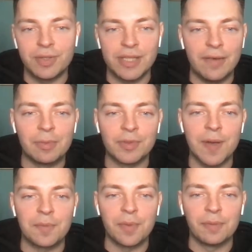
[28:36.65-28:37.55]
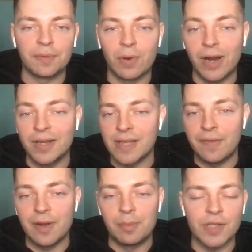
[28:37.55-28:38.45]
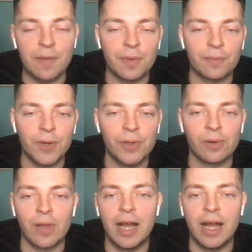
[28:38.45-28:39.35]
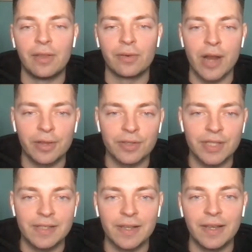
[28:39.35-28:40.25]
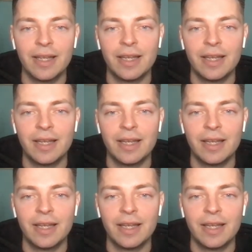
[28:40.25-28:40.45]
70% from the floor and 70% from the free throw line in the regular season.